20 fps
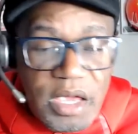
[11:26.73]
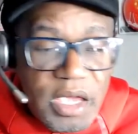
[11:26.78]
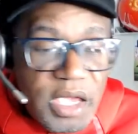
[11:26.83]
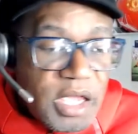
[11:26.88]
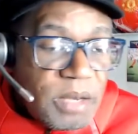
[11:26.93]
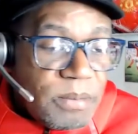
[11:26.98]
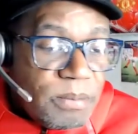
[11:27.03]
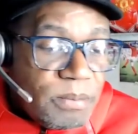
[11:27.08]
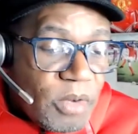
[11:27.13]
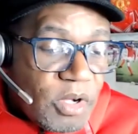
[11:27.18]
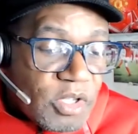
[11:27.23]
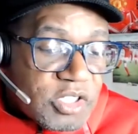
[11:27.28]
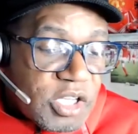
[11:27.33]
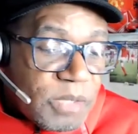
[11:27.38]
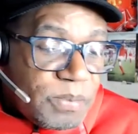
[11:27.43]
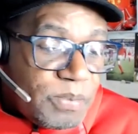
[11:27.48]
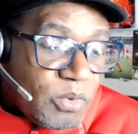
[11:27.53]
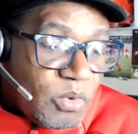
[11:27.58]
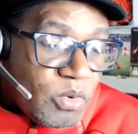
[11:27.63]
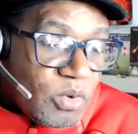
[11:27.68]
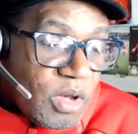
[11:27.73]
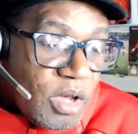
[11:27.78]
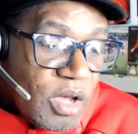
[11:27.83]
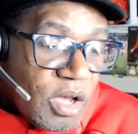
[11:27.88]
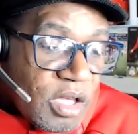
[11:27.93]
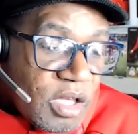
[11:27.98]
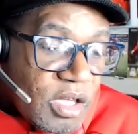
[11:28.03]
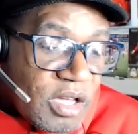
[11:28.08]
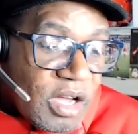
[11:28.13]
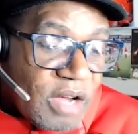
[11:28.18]
in multiple
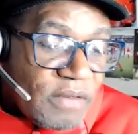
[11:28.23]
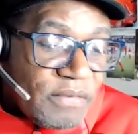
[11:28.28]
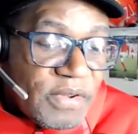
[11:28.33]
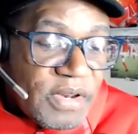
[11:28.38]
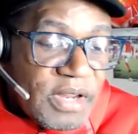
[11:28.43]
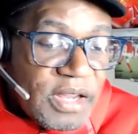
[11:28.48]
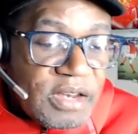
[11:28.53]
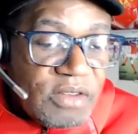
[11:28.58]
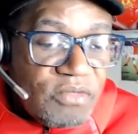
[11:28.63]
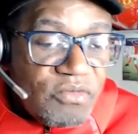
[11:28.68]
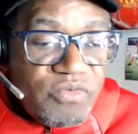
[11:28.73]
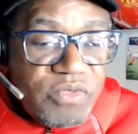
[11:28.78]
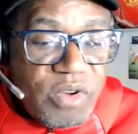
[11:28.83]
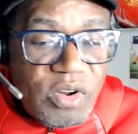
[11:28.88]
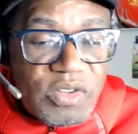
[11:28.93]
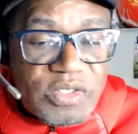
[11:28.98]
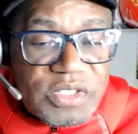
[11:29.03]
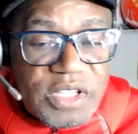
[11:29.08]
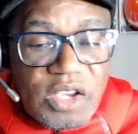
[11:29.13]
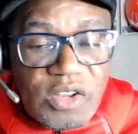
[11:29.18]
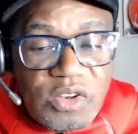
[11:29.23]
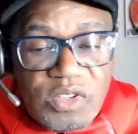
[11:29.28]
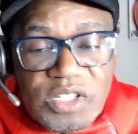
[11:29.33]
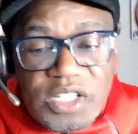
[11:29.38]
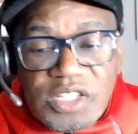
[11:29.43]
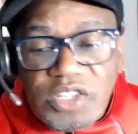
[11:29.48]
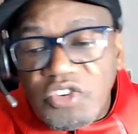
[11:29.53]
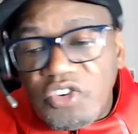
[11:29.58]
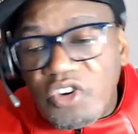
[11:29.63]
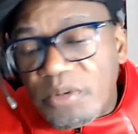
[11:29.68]
governing roles,
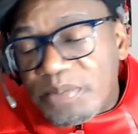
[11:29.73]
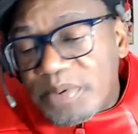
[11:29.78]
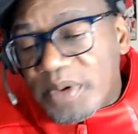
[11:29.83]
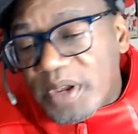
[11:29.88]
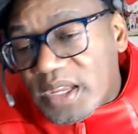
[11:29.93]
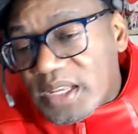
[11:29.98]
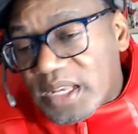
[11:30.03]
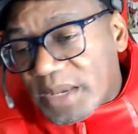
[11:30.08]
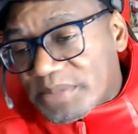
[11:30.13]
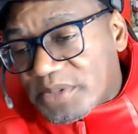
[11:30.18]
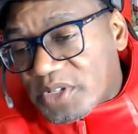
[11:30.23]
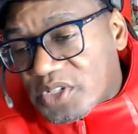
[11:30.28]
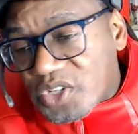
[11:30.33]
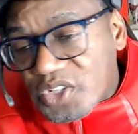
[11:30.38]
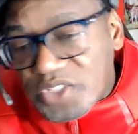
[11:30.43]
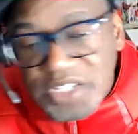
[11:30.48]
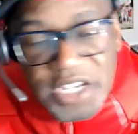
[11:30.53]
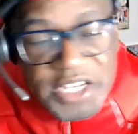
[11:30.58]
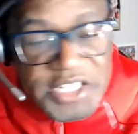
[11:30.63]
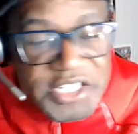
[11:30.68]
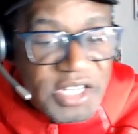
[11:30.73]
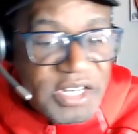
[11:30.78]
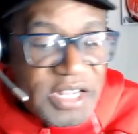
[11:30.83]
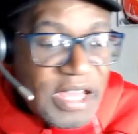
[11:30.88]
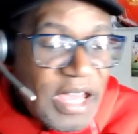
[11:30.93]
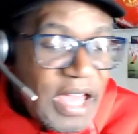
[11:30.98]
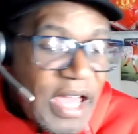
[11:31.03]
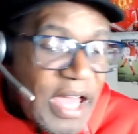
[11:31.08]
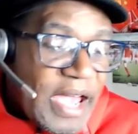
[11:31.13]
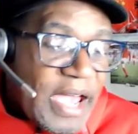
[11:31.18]
including the European Clubs Association
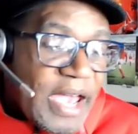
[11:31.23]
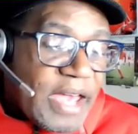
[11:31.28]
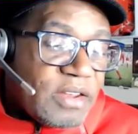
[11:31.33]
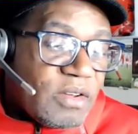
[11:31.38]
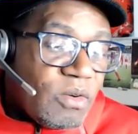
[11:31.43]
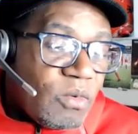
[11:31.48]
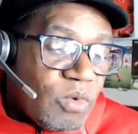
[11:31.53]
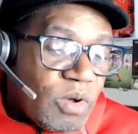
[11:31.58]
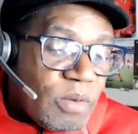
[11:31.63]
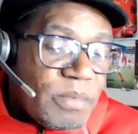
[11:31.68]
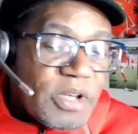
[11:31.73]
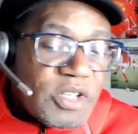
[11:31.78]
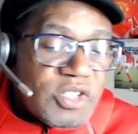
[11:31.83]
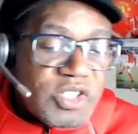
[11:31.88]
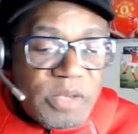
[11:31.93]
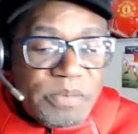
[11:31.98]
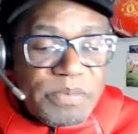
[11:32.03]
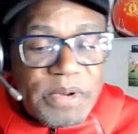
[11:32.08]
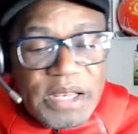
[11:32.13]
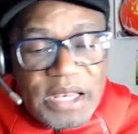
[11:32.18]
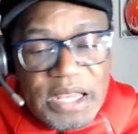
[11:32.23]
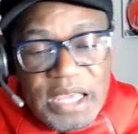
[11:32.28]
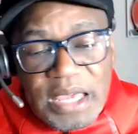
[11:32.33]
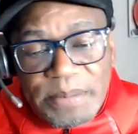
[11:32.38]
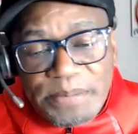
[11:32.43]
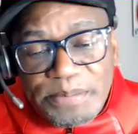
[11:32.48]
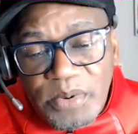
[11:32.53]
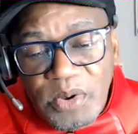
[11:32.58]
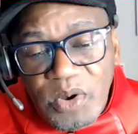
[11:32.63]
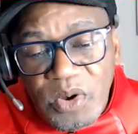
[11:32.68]
and Women's Super
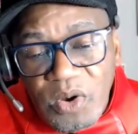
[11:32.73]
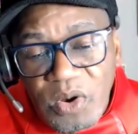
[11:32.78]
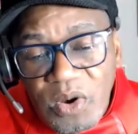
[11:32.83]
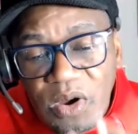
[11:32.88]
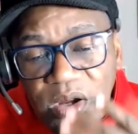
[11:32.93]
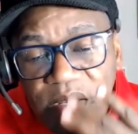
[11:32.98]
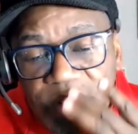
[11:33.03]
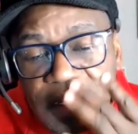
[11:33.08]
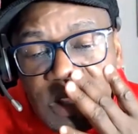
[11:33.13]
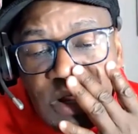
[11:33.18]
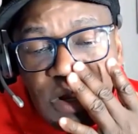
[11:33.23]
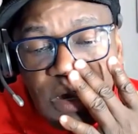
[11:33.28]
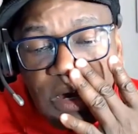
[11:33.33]
League Board.